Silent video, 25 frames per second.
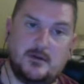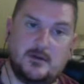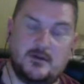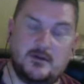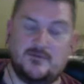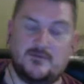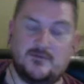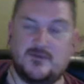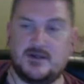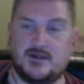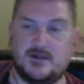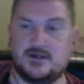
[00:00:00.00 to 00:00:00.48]

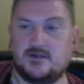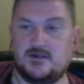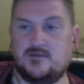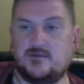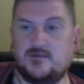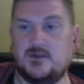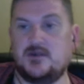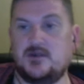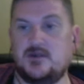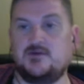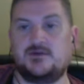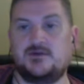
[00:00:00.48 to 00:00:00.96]

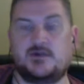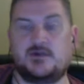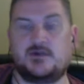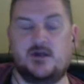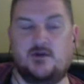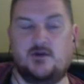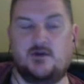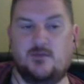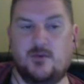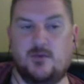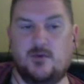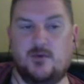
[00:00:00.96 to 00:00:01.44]
defensively he was
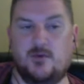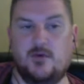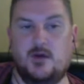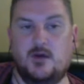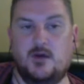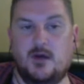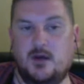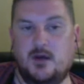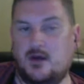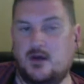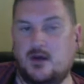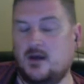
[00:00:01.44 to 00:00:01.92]
terrible.
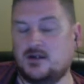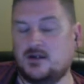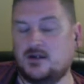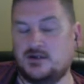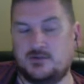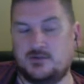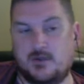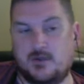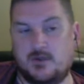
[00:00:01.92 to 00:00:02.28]
I just